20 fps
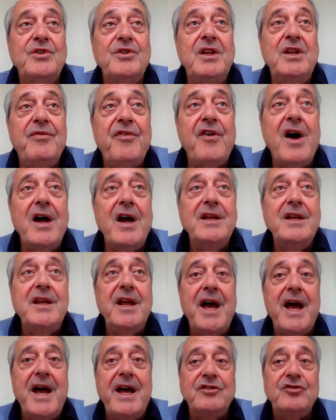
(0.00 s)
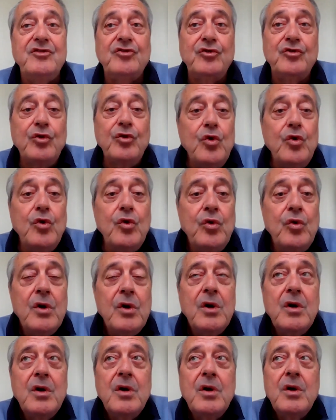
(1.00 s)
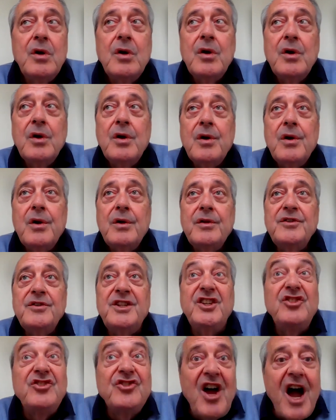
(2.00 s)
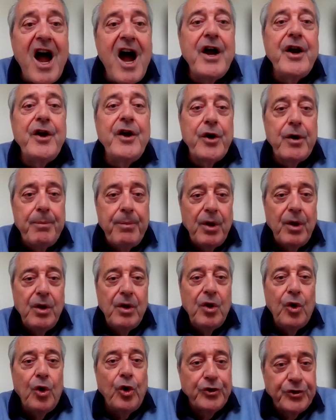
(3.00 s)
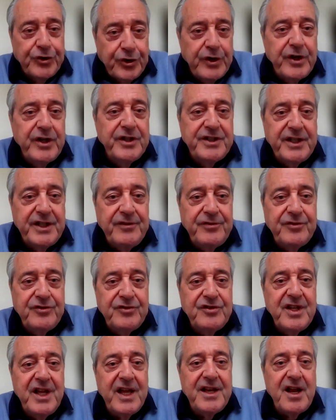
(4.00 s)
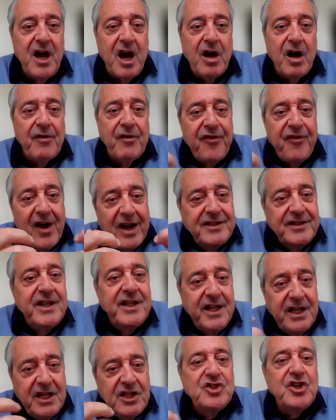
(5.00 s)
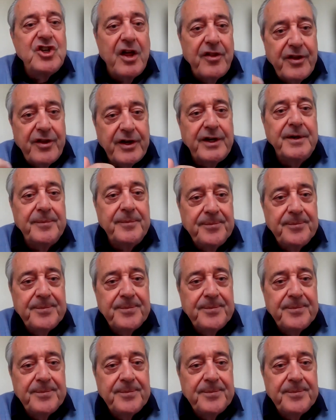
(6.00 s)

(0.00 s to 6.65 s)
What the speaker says: defined as two desirable alternatives that are fighting each other.